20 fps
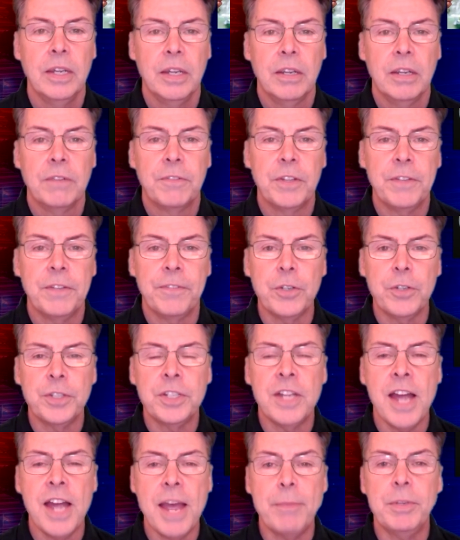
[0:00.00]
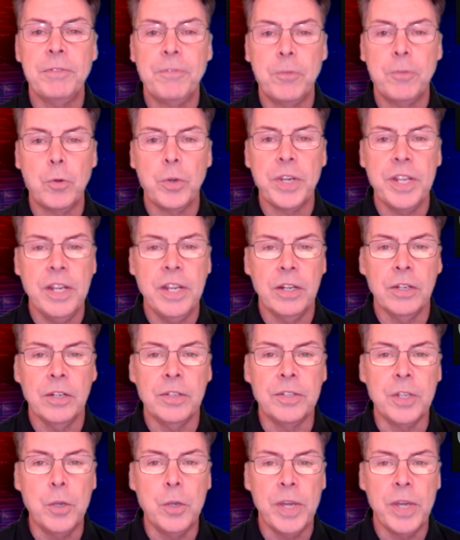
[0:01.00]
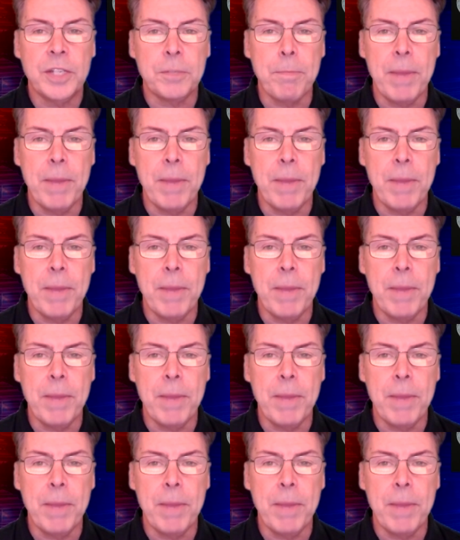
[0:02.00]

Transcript: For the first time in 4 years, U.S.